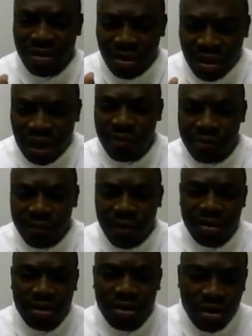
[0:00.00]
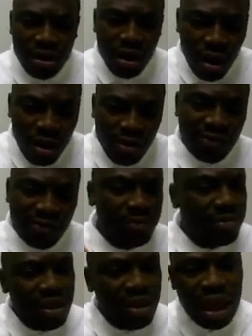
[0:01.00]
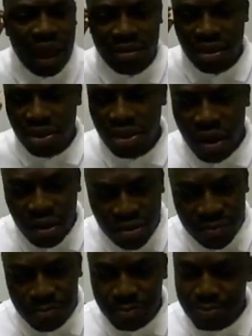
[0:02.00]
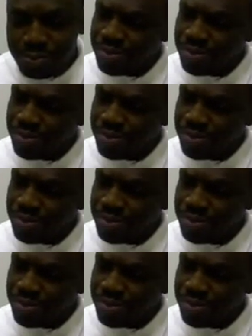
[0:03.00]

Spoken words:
started first off as a thought.